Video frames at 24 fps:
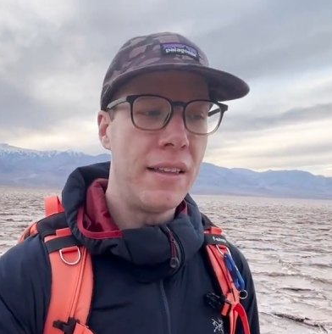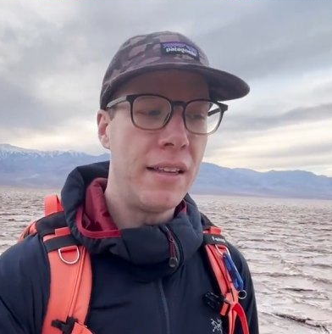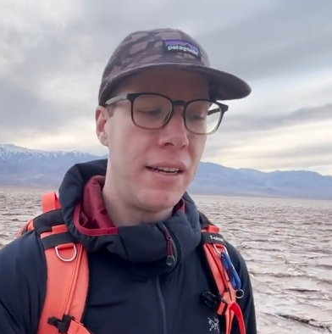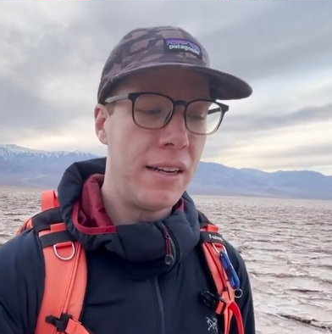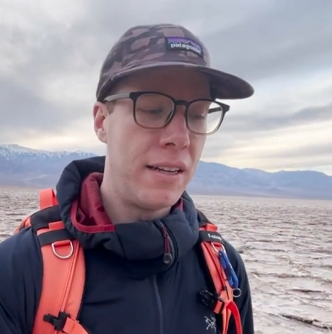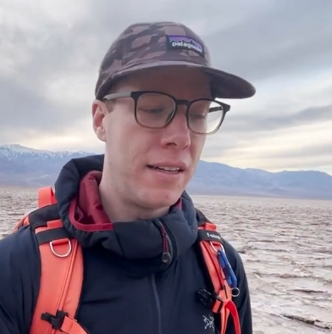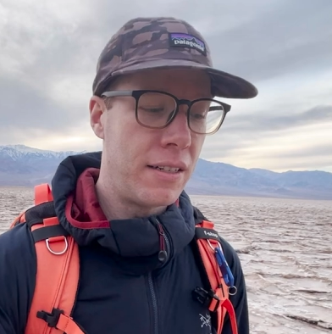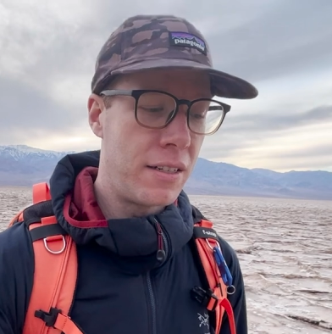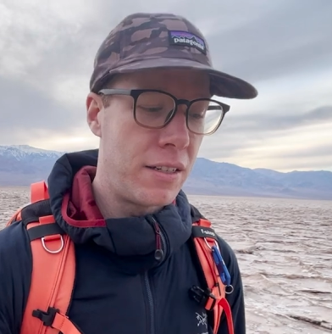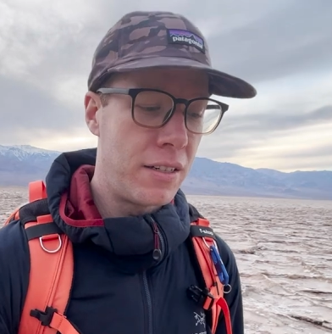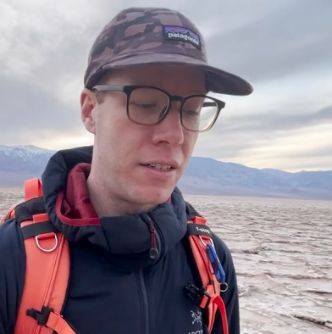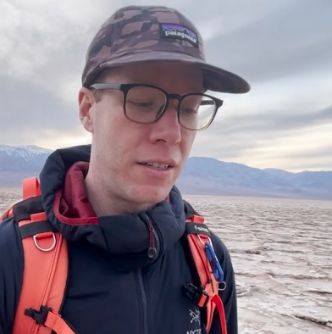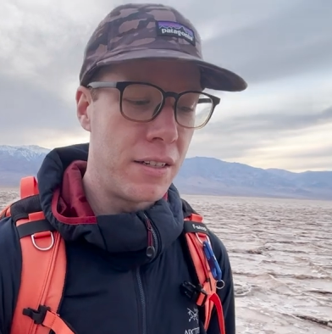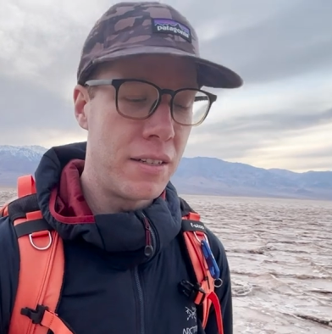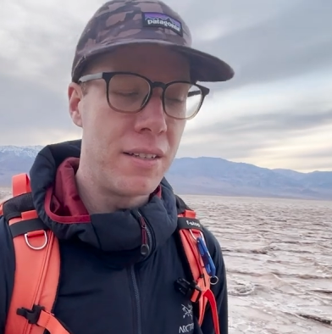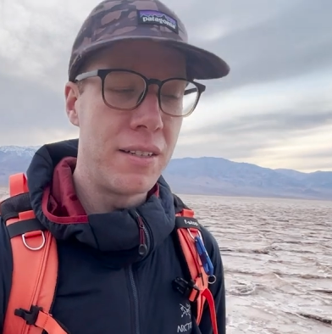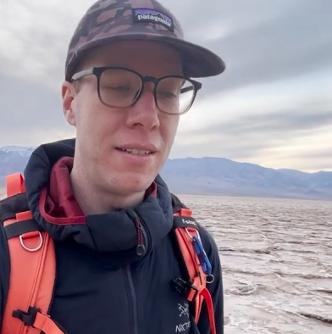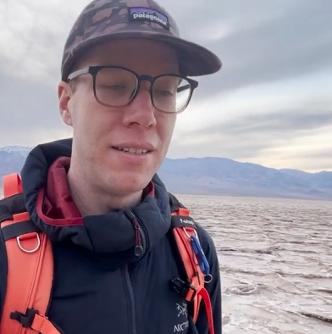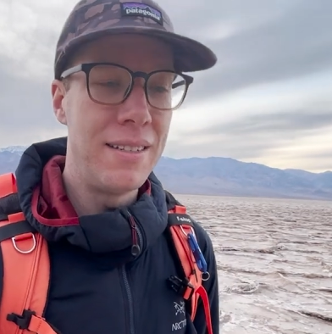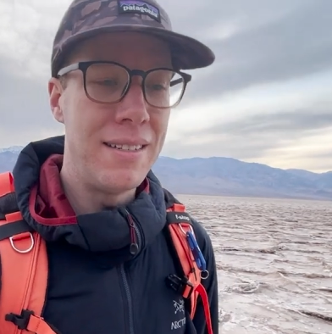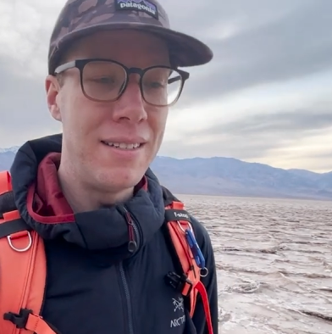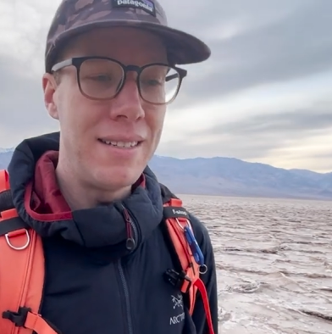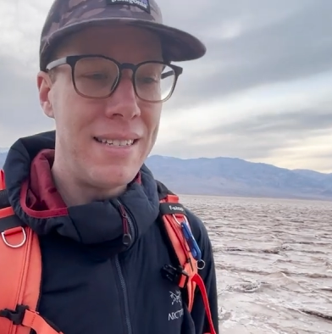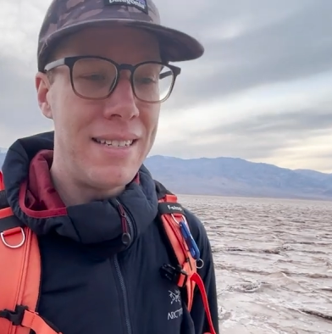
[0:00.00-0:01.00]
that it's just
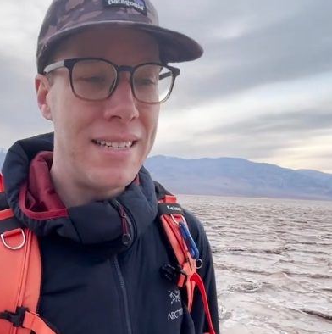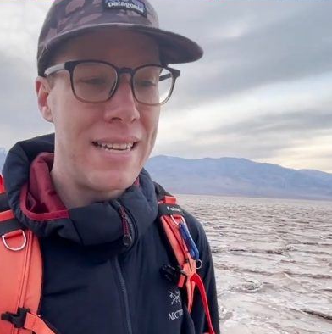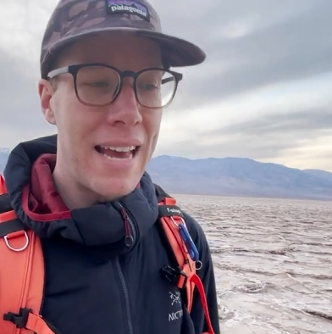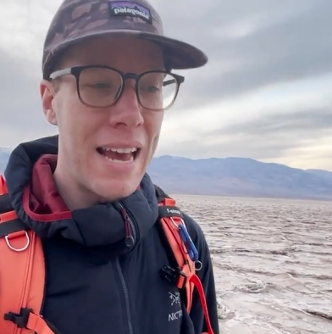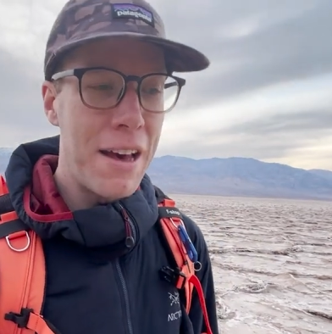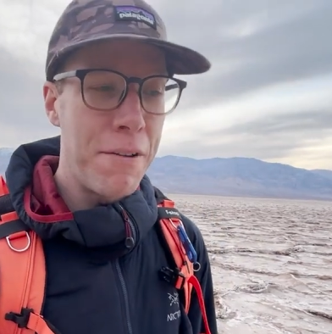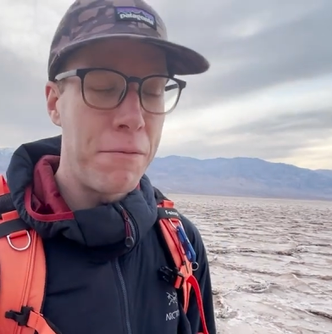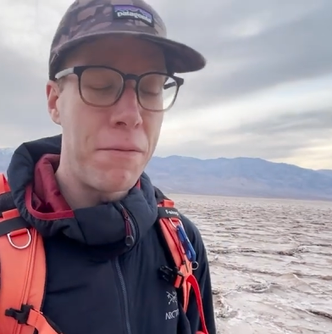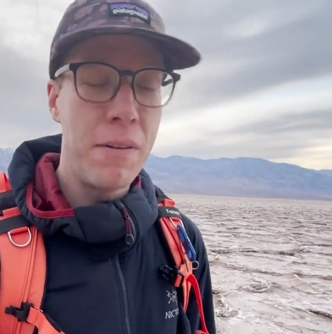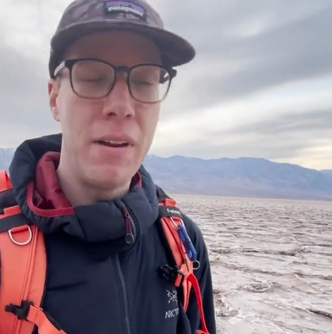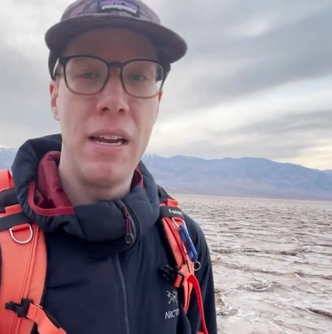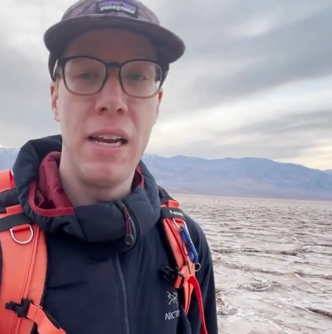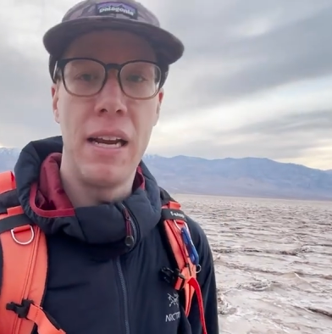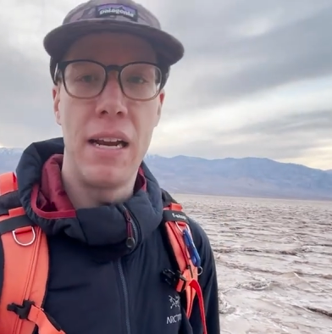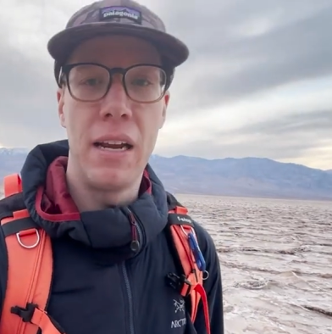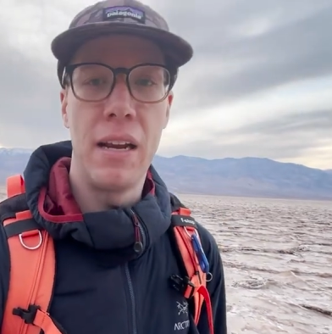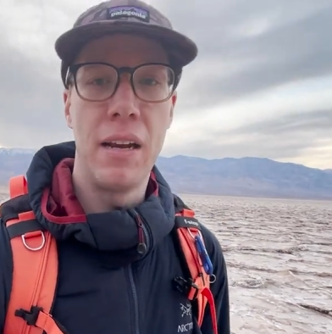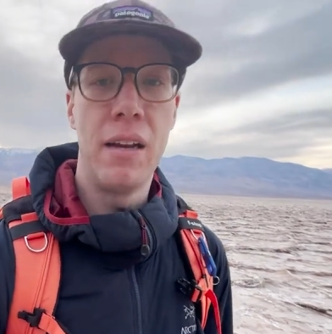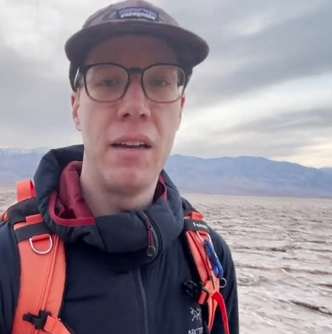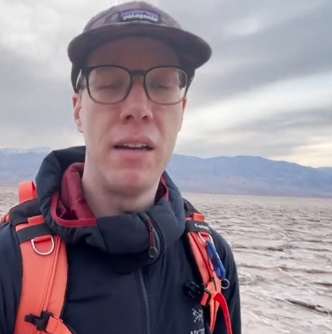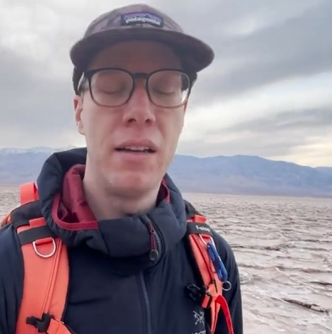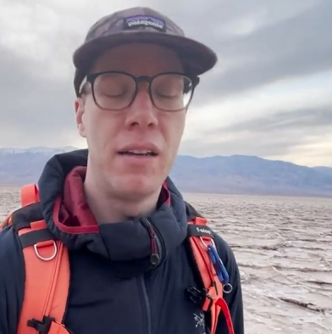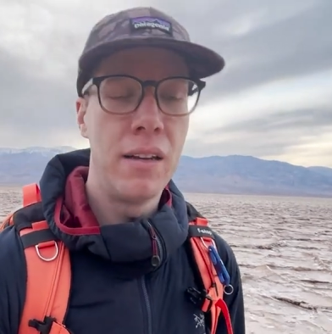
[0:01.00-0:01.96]
deafening.